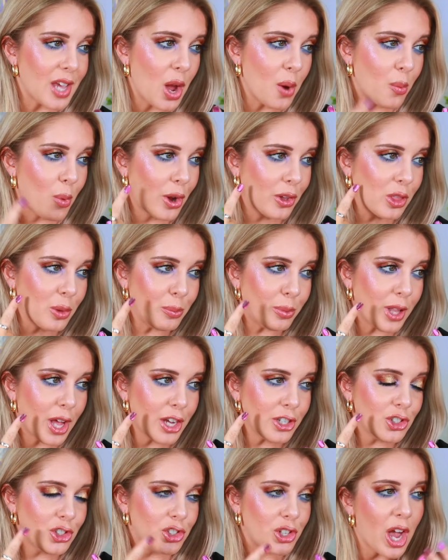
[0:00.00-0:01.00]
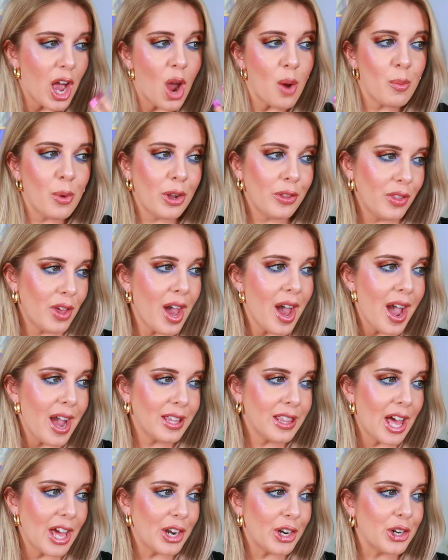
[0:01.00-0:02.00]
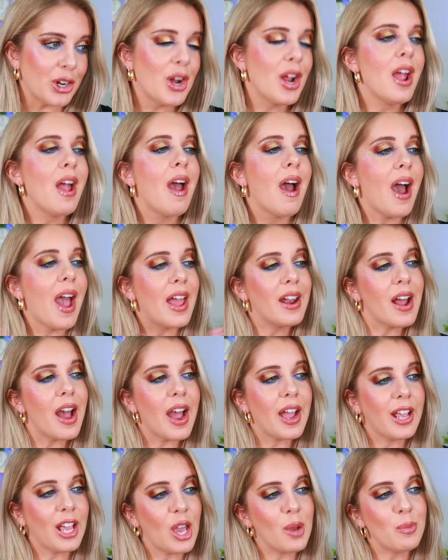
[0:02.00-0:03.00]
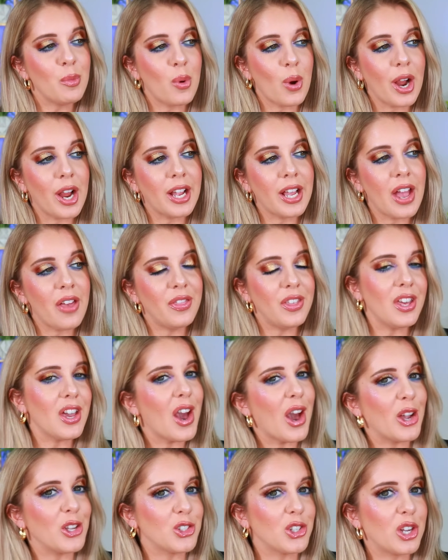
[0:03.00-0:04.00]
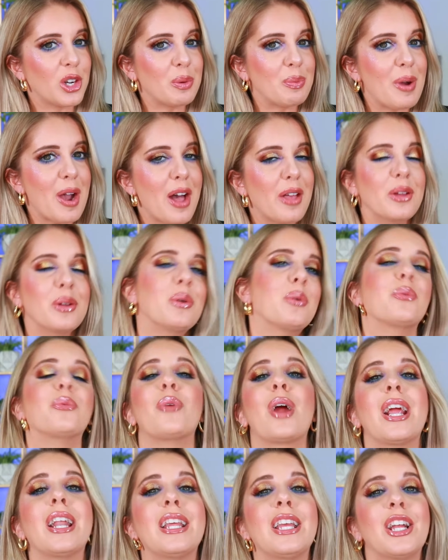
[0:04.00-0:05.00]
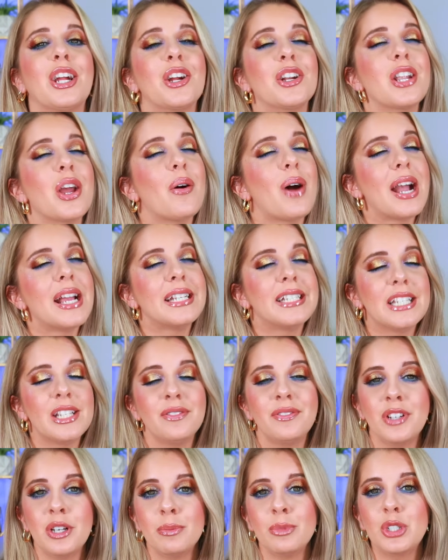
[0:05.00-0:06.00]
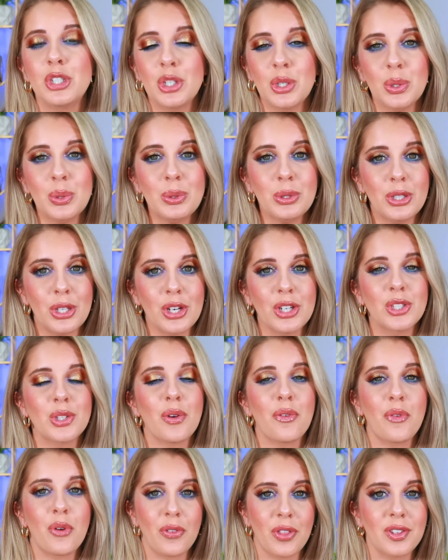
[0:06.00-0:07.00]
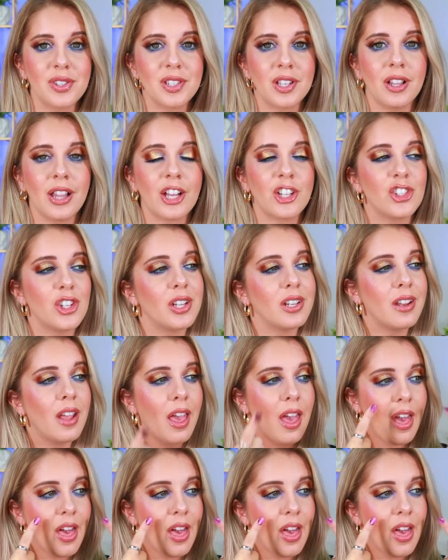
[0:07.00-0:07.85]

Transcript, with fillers: I'm wearing the blush, I'm wearing the highlighter, and I am wearing the eyeshadow palette right here. Now, I did film two looks for this collection.